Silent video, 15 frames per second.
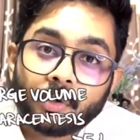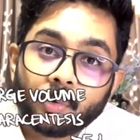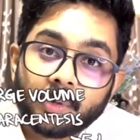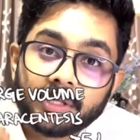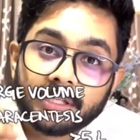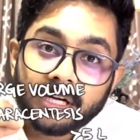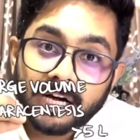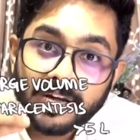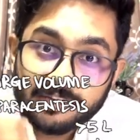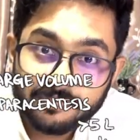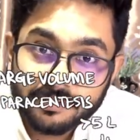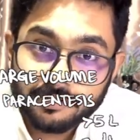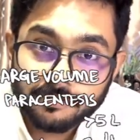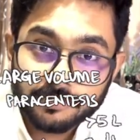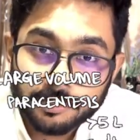look at the
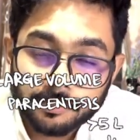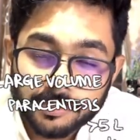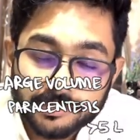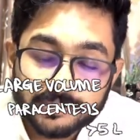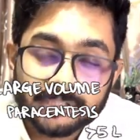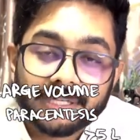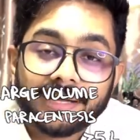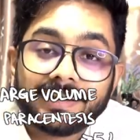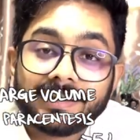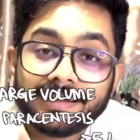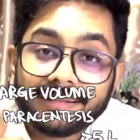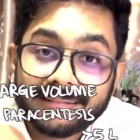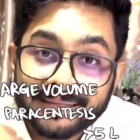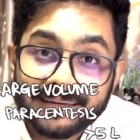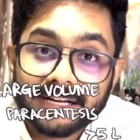IVC of the patient, and
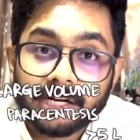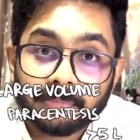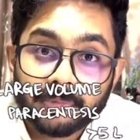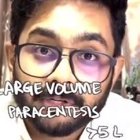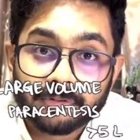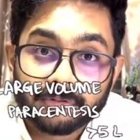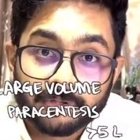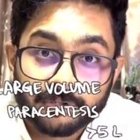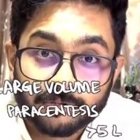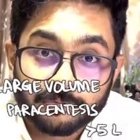then administer the